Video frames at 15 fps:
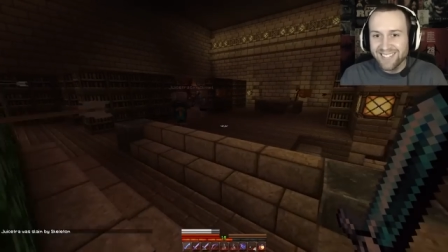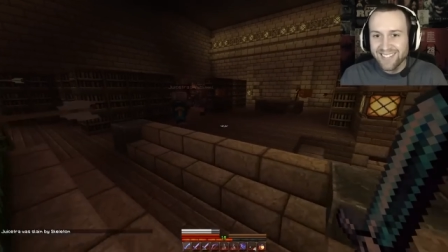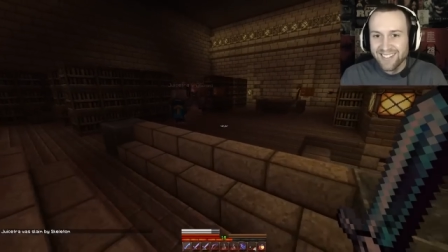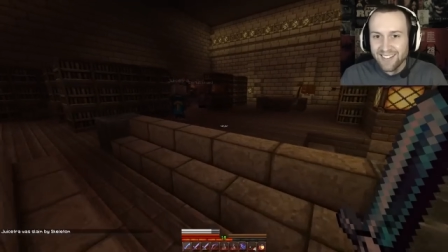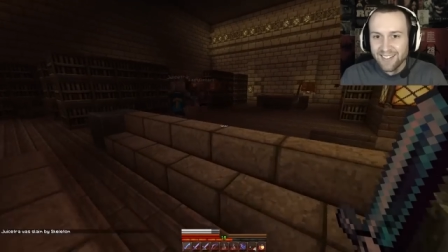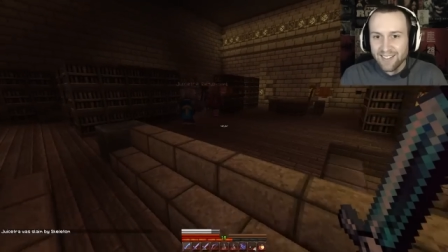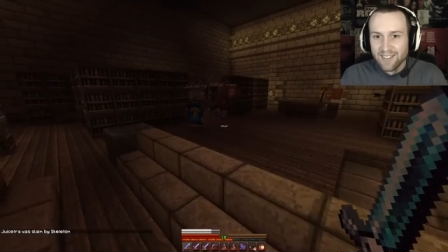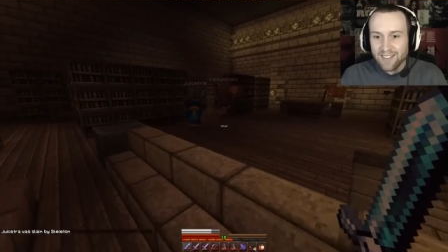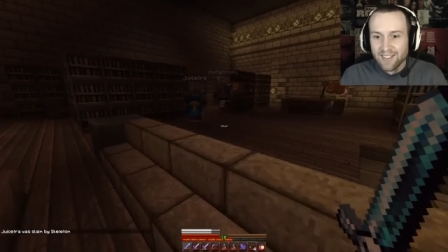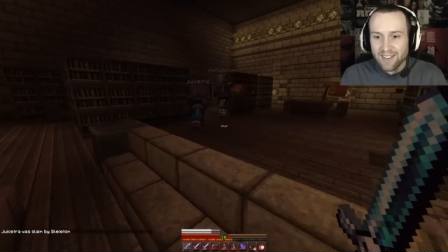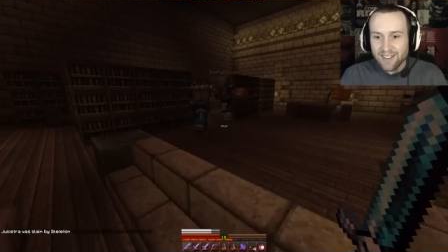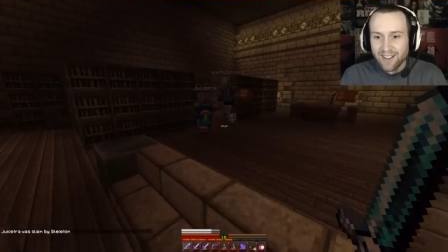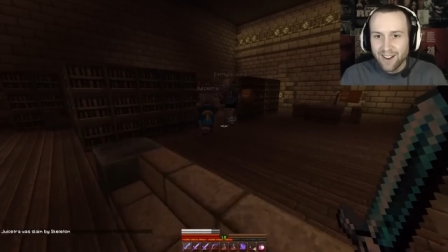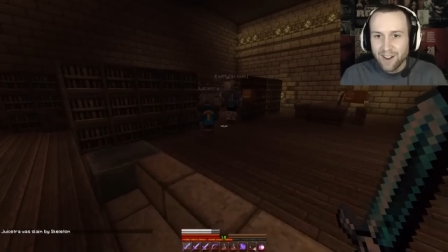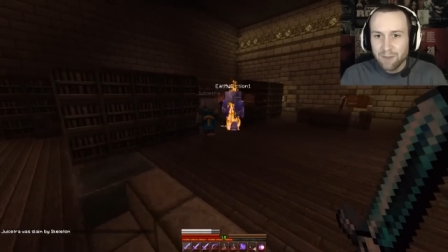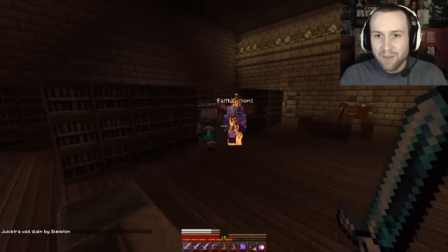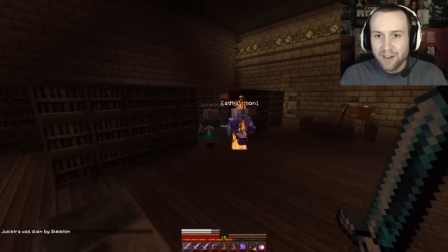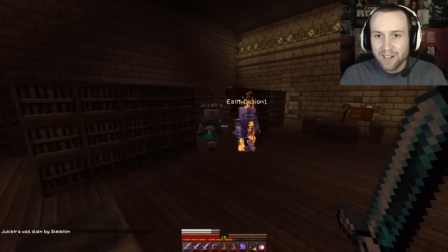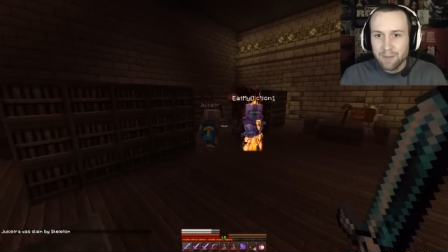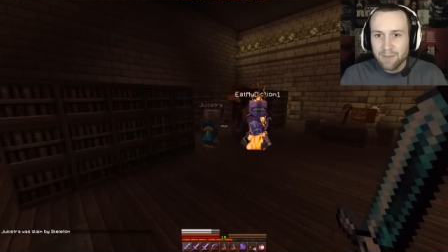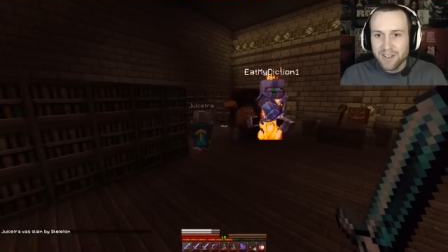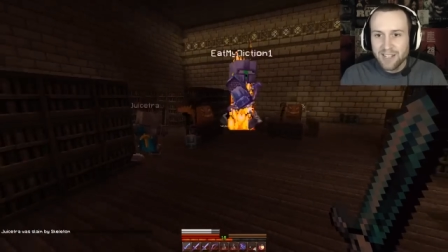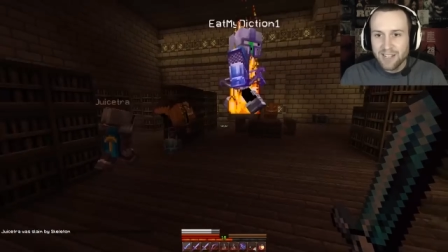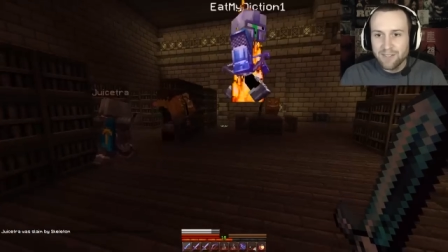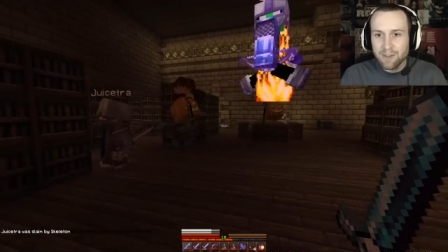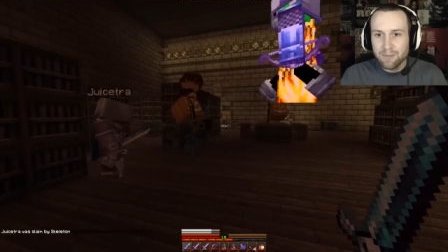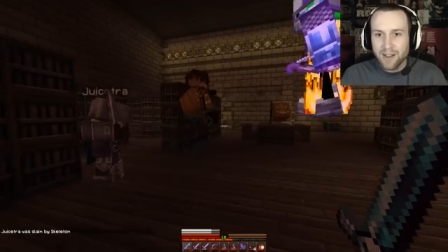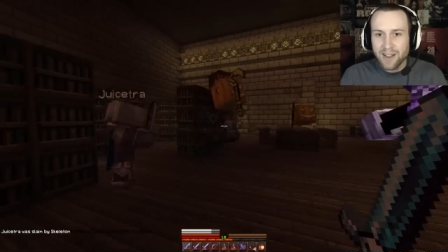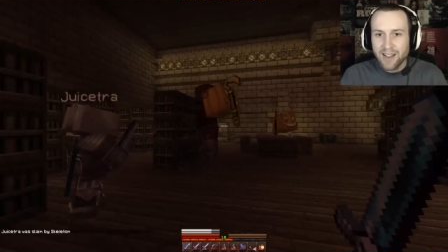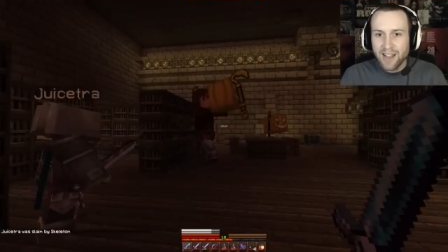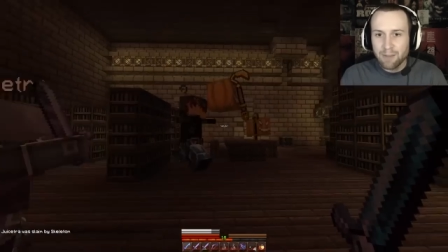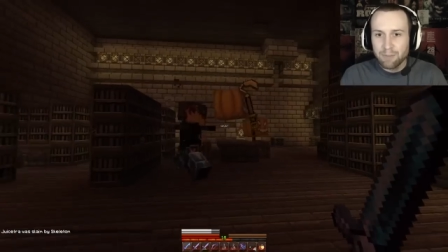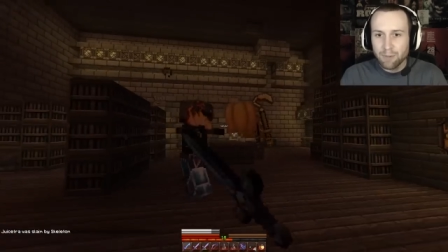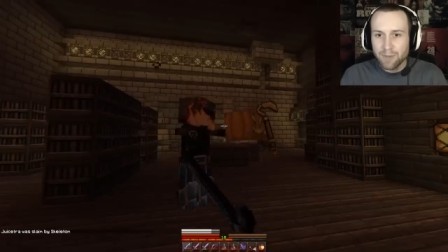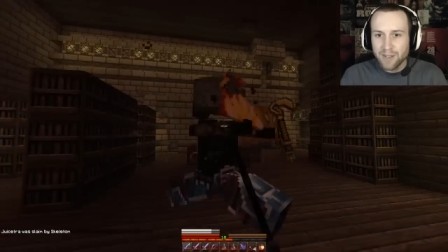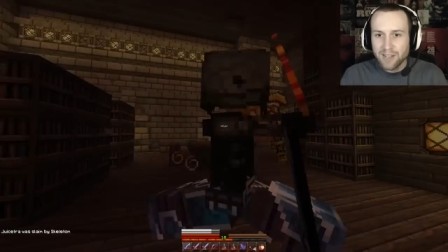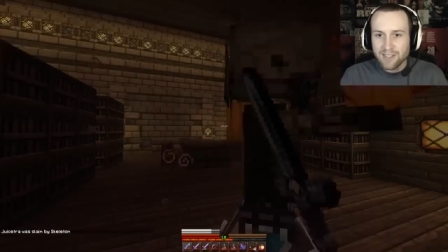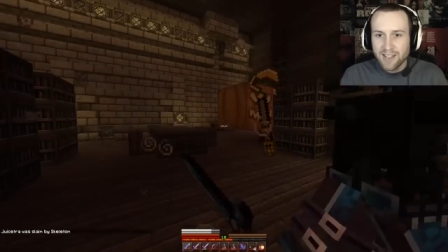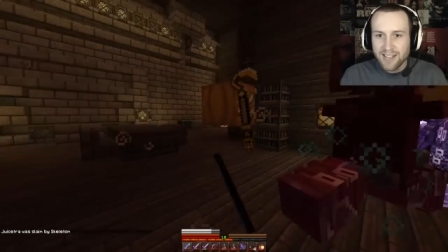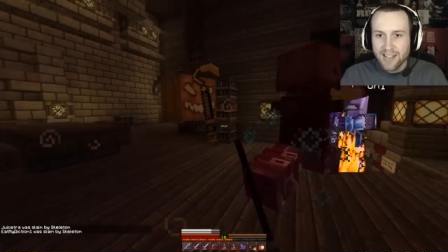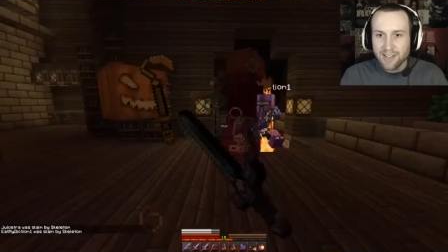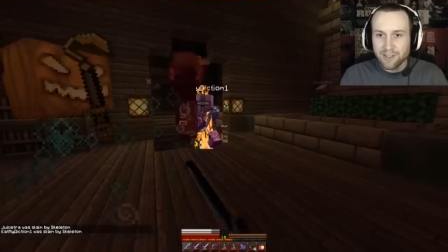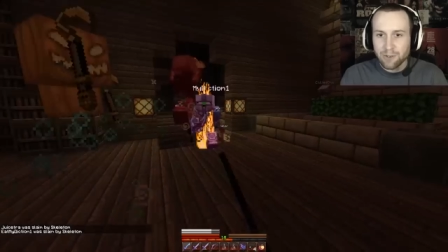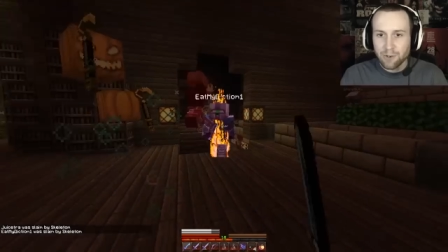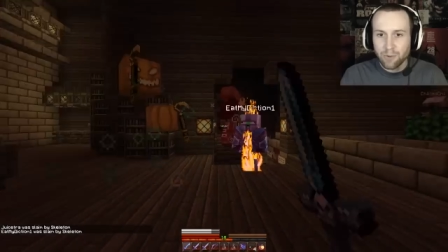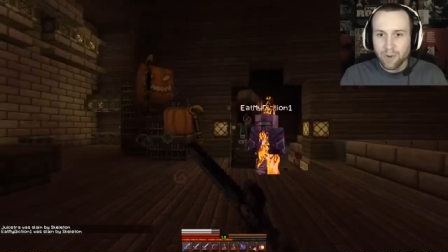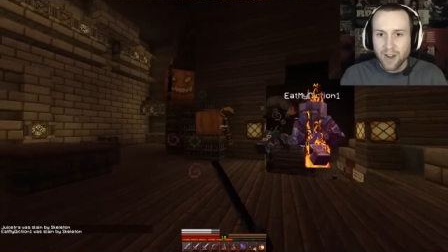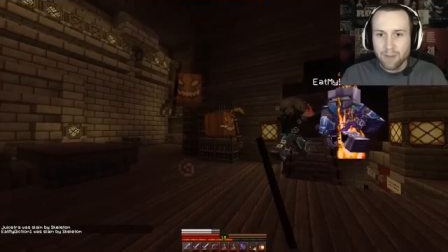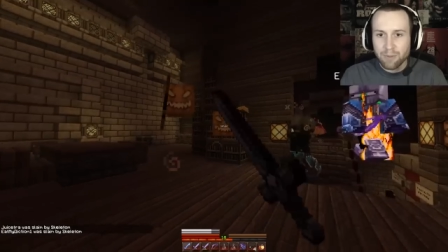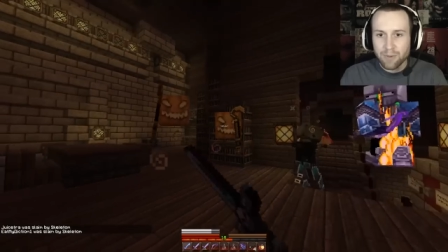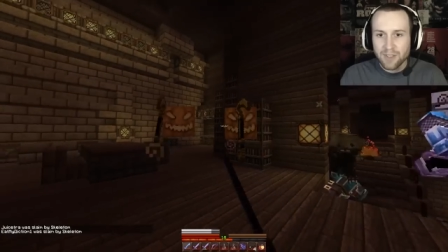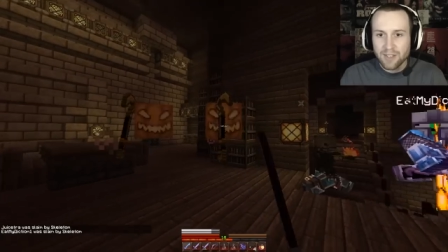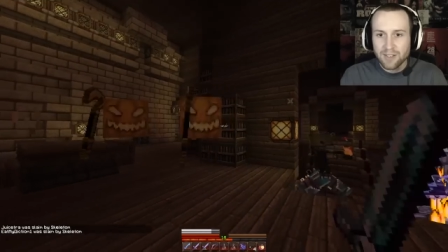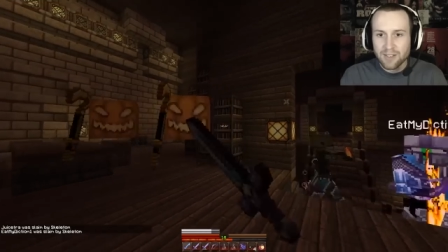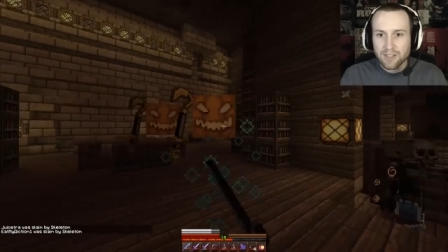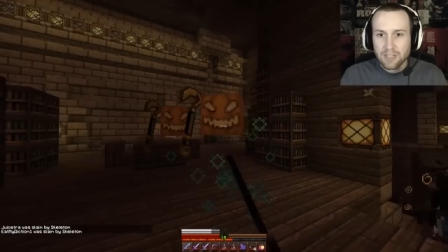All right, Mark, I'm going to give you my apple because I can't do crap with it.